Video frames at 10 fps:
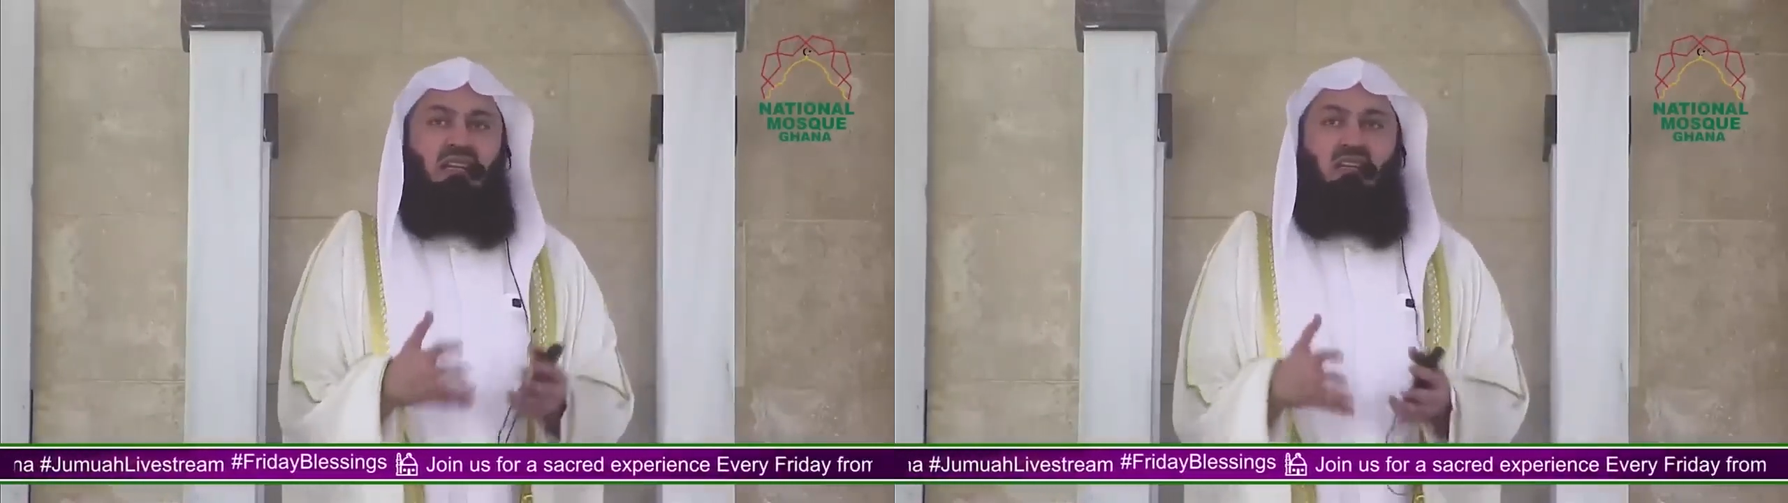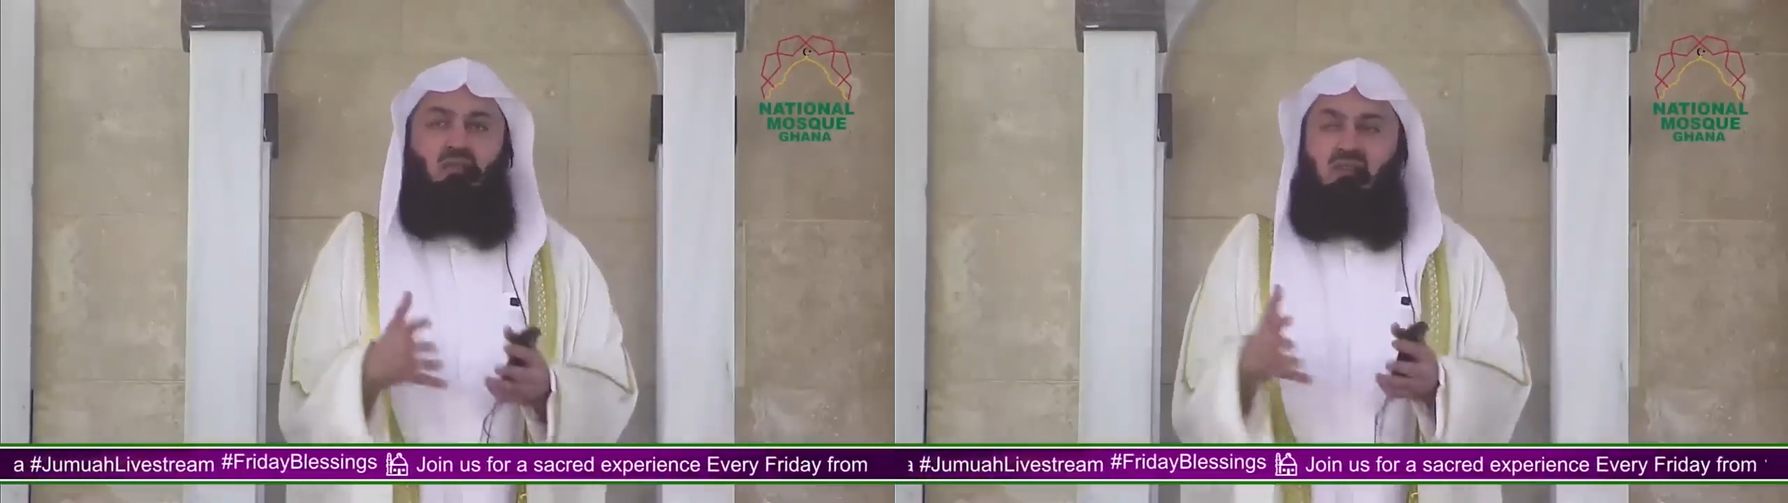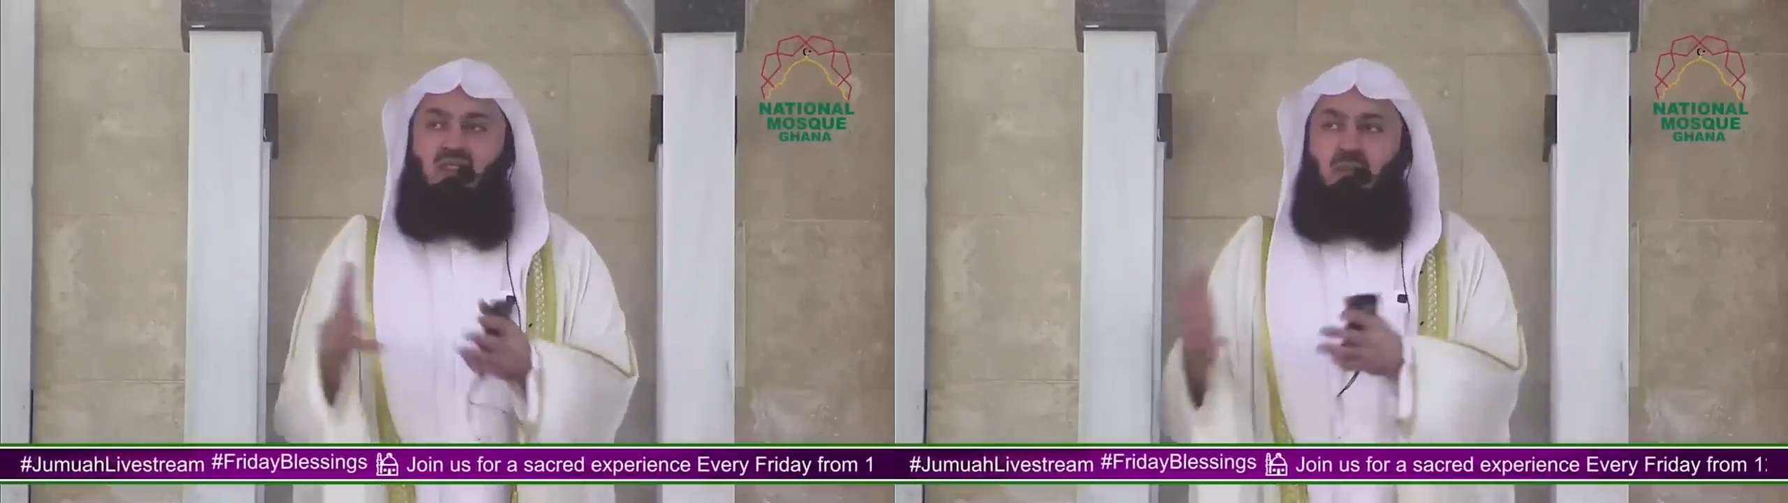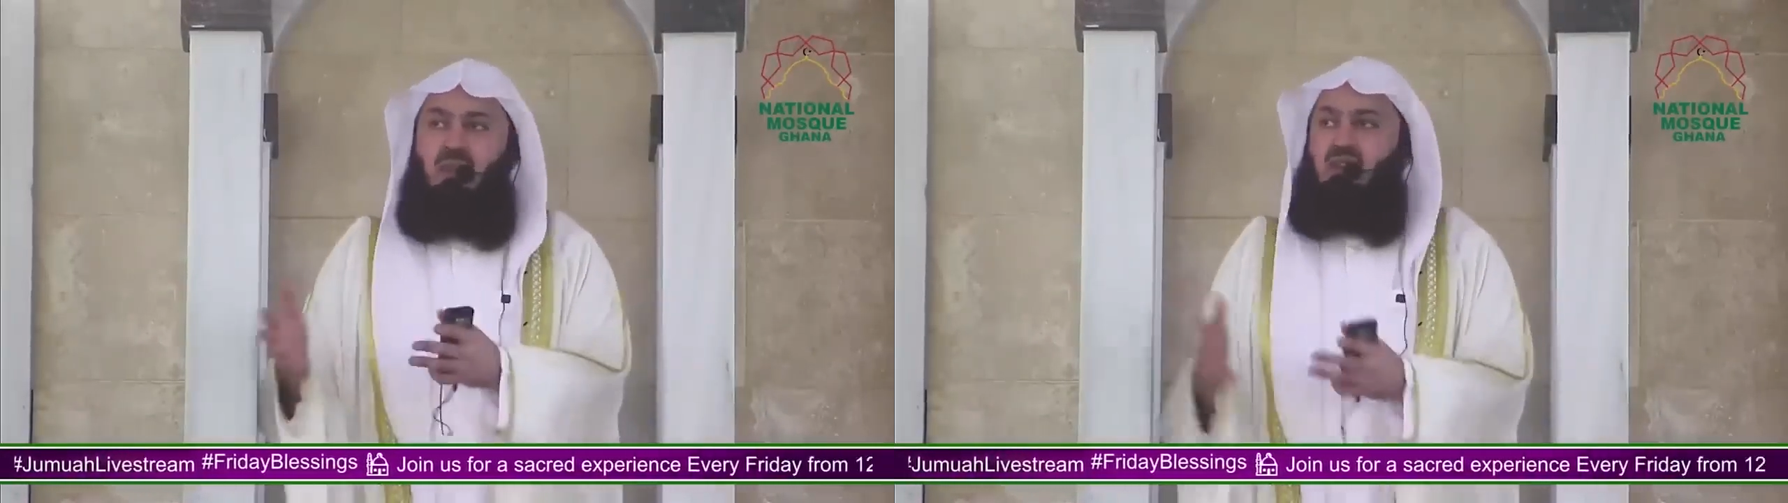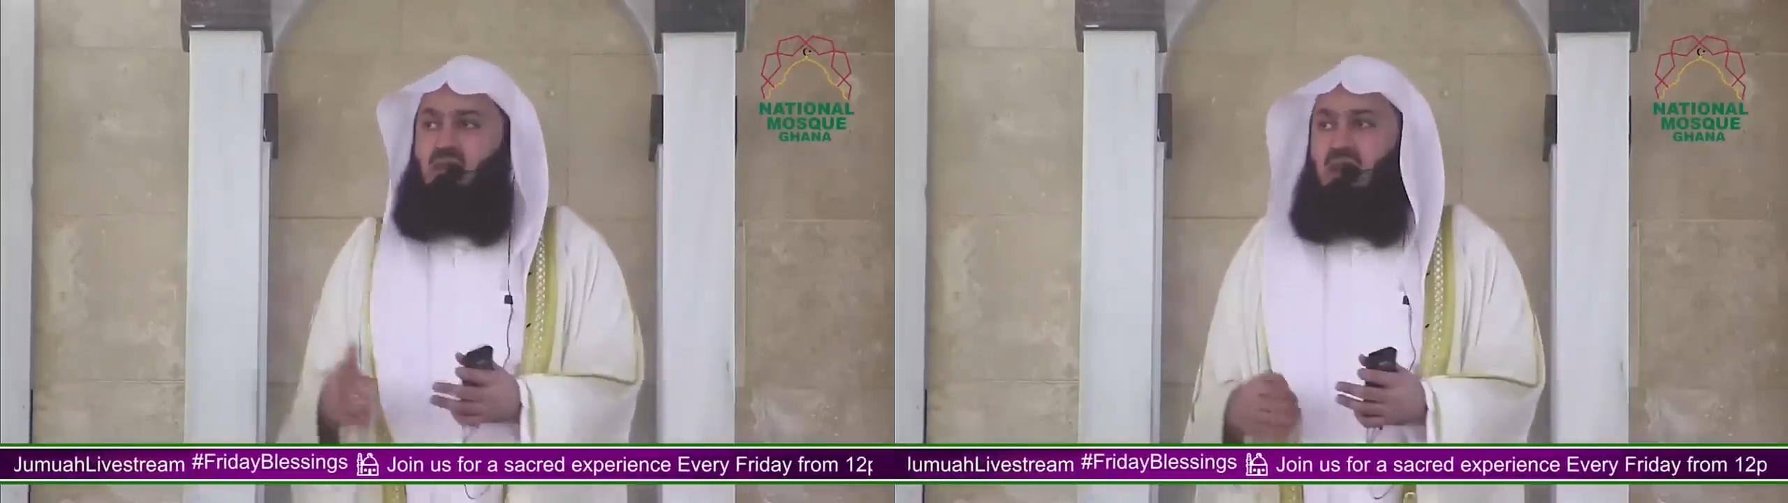I need to
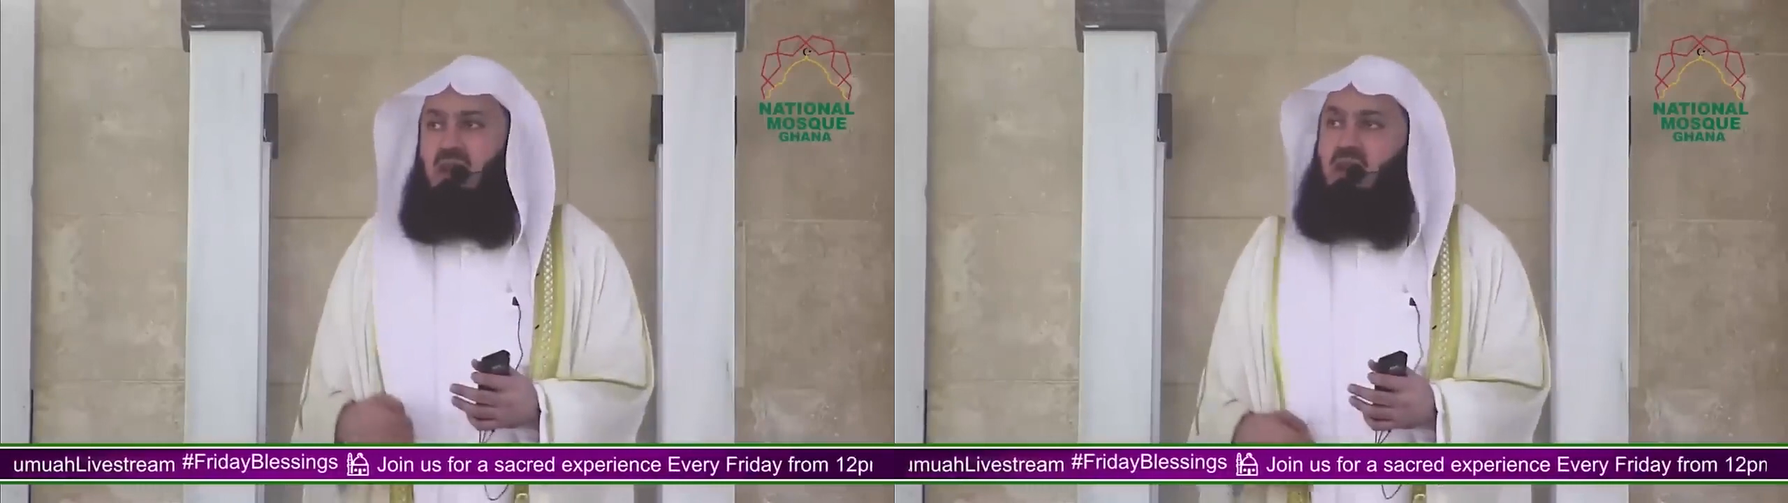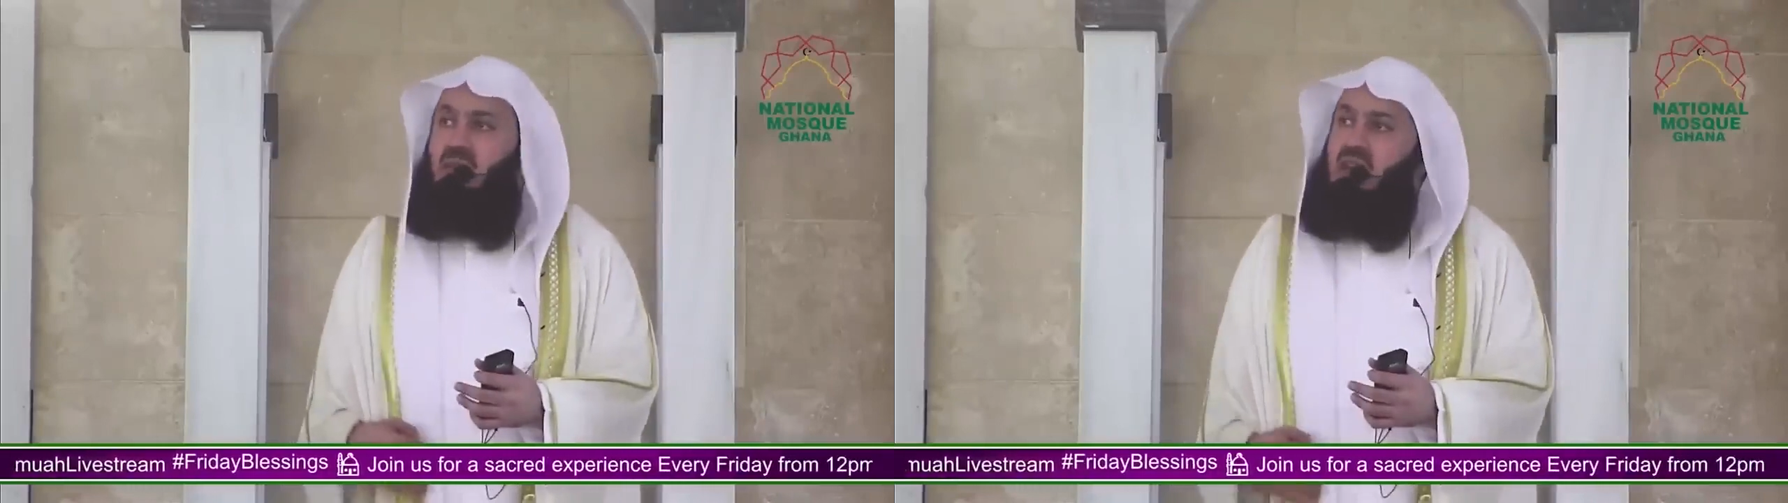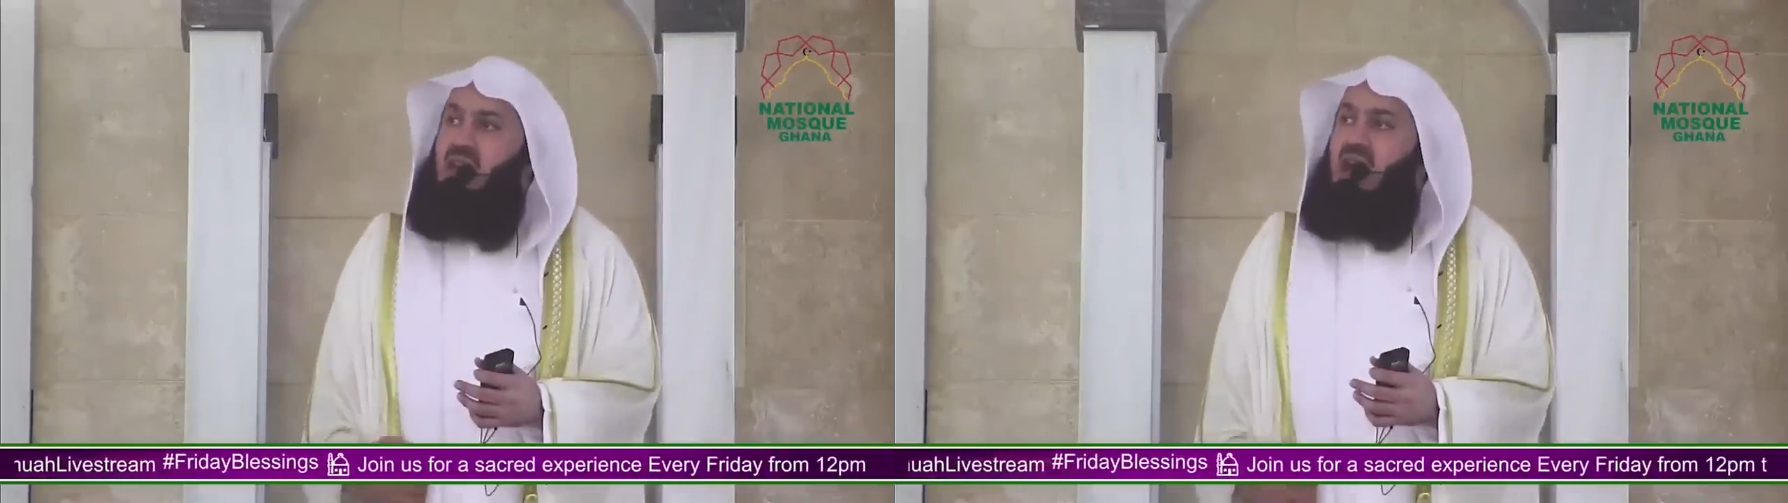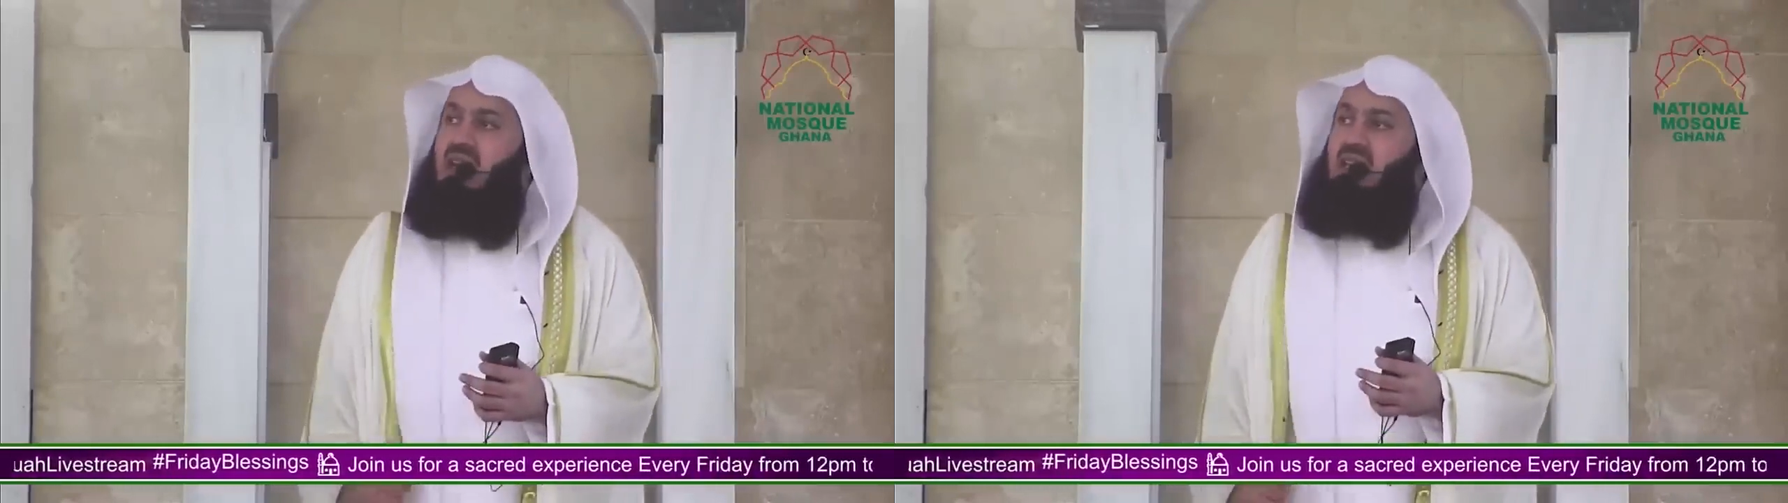turn back to Allah.